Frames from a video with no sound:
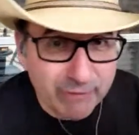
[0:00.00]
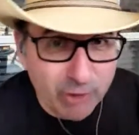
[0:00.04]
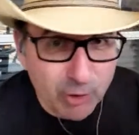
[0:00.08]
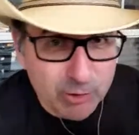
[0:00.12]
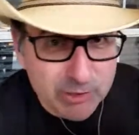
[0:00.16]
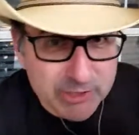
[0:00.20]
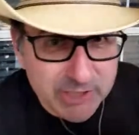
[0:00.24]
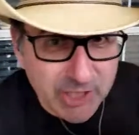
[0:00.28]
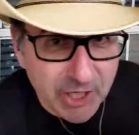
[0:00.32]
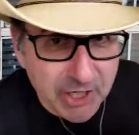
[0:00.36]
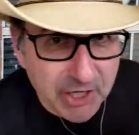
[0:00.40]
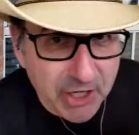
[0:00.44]

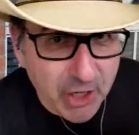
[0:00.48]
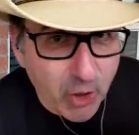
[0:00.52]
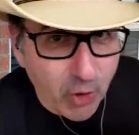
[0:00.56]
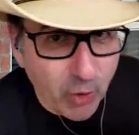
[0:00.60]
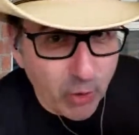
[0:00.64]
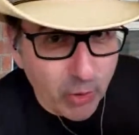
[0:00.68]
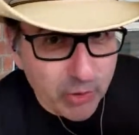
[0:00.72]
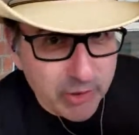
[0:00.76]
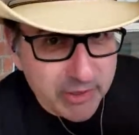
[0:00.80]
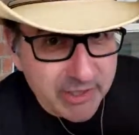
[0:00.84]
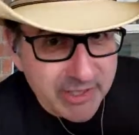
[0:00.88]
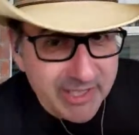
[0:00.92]
folks on
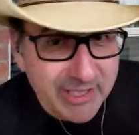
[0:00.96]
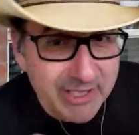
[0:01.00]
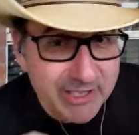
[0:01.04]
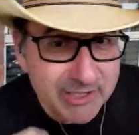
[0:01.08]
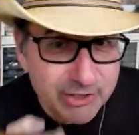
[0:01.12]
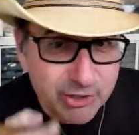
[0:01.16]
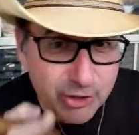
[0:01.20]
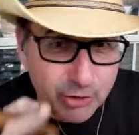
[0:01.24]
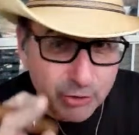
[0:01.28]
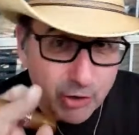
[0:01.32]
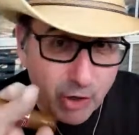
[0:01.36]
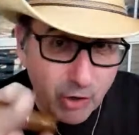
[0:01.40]
hold,
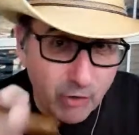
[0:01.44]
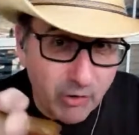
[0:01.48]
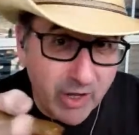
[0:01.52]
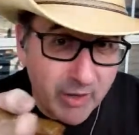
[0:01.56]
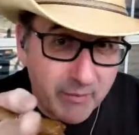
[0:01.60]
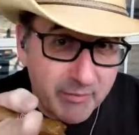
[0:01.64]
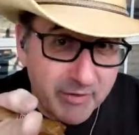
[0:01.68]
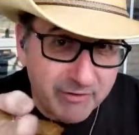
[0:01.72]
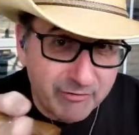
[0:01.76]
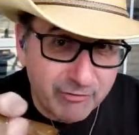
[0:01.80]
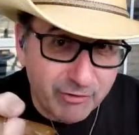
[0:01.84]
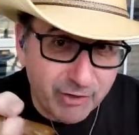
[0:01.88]
so don't
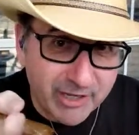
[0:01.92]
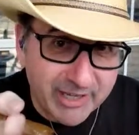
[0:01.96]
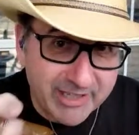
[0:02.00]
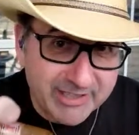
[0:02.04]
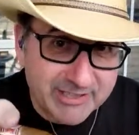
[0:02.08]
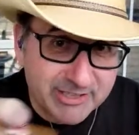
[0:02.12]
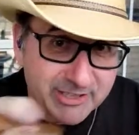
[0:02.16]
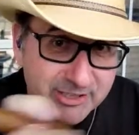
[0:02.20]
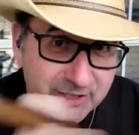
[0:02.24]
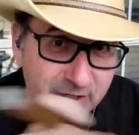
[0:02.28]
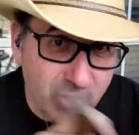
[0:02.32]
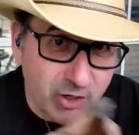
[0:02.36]
let me
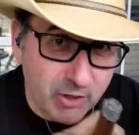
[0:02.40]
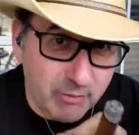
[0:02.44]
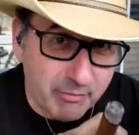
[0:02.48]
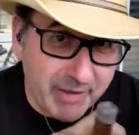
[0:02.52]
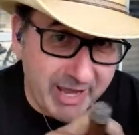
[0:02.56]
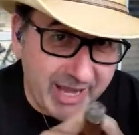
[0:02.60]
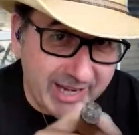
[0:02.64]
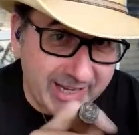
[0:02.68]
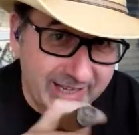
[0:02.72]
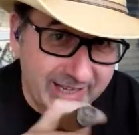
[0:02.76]
forget to turn them